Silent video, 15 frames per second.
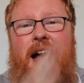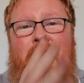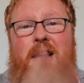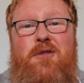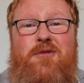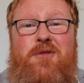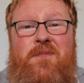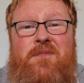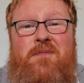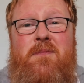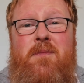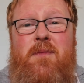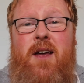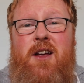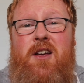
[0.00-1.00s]
have
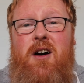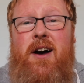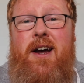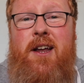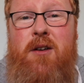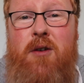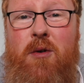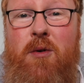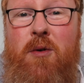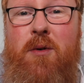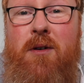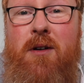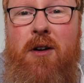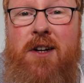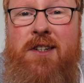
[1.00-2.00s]
a guy
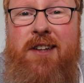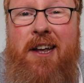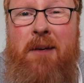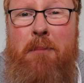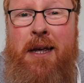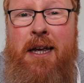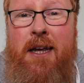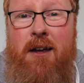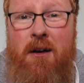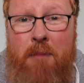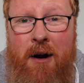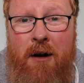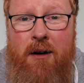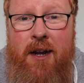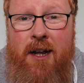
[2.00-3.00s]
who looks like me,
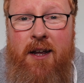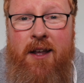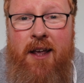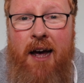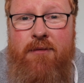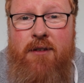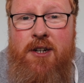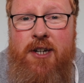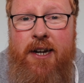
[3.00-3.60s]
apparently, Gavin